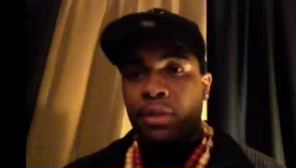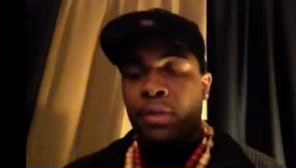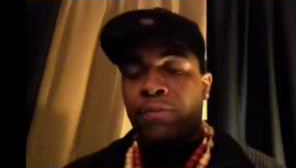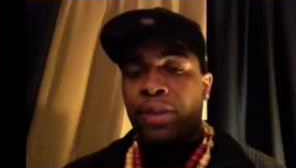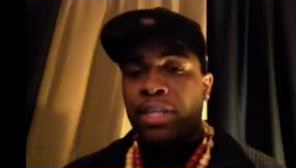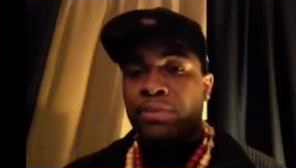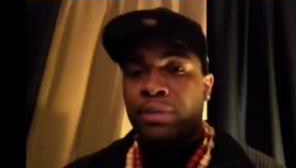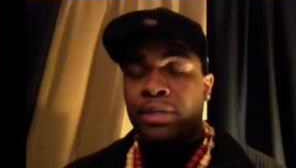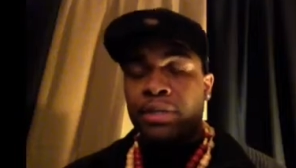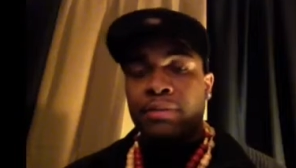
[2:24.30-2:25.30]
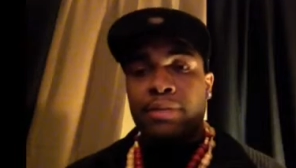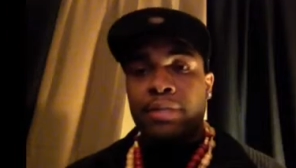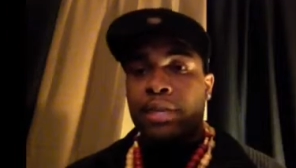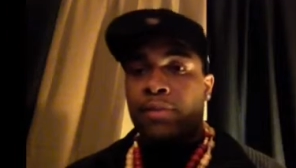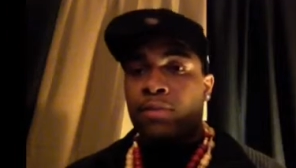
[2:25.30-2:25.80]
on Facebook
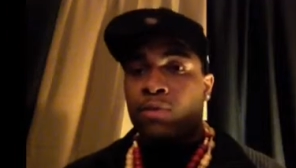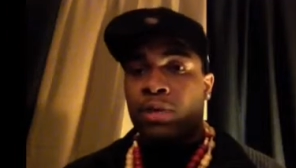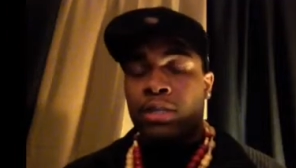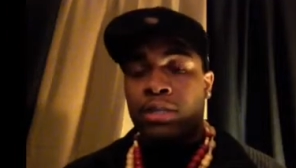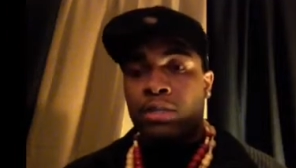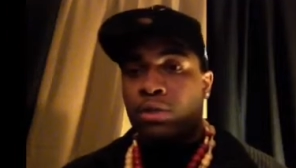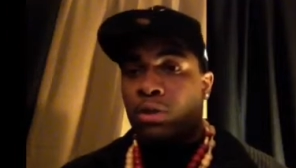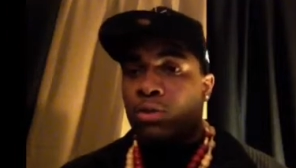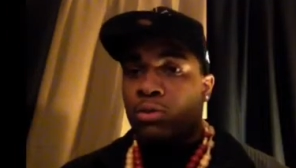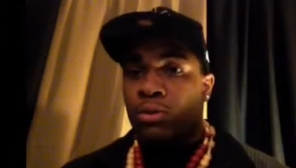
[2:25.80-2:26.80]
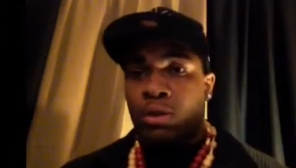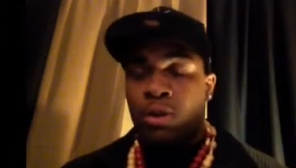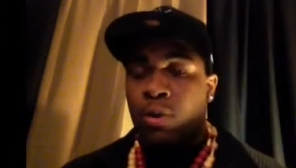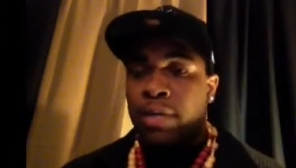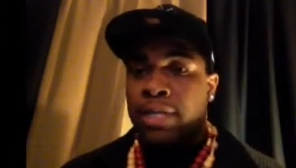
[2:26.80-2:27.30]
if you want to, you know,
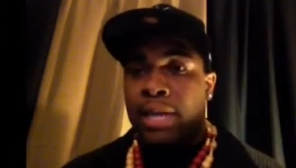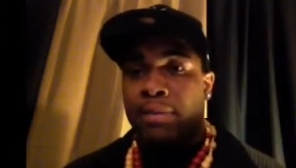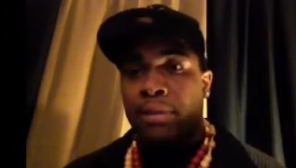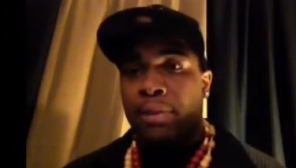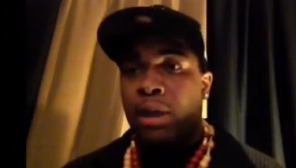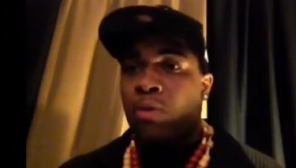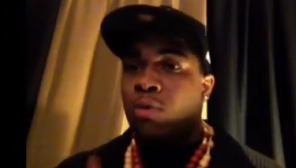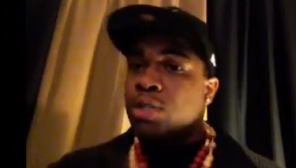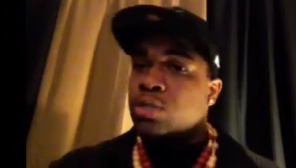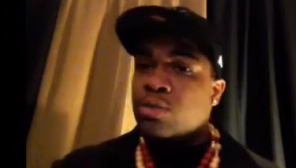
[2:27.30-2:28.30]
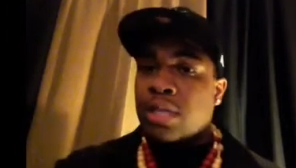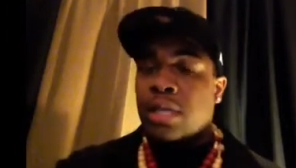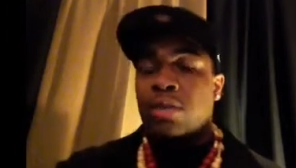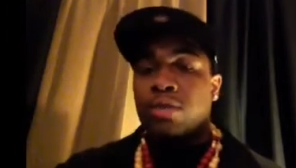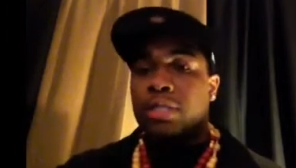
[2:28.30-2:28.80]
go in depth about what you
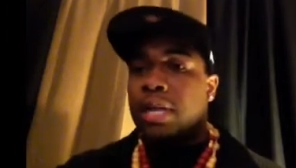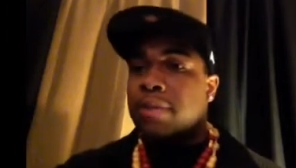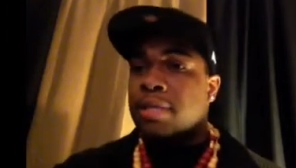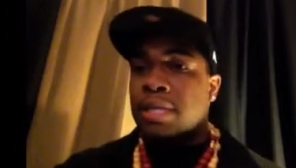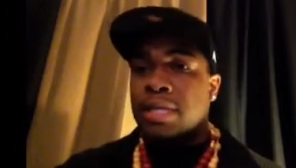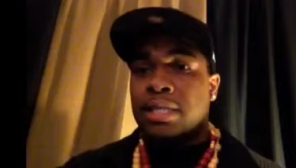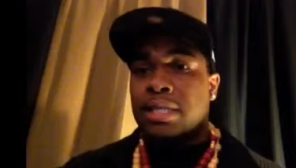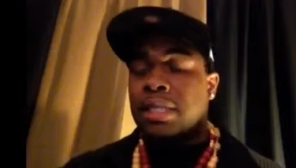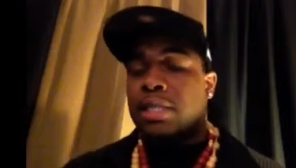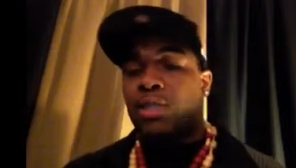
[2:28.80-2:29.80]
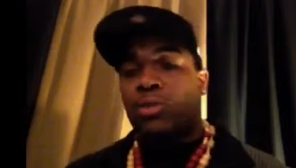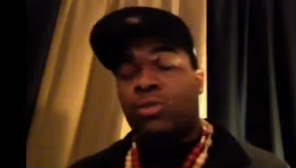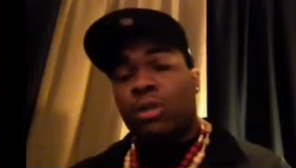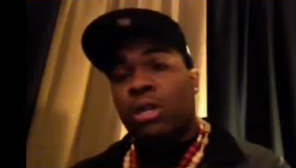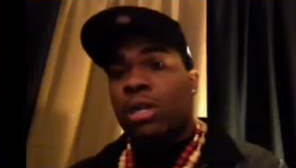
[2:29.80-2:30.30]
think your top things is
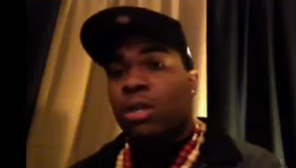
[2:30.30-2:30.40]
or,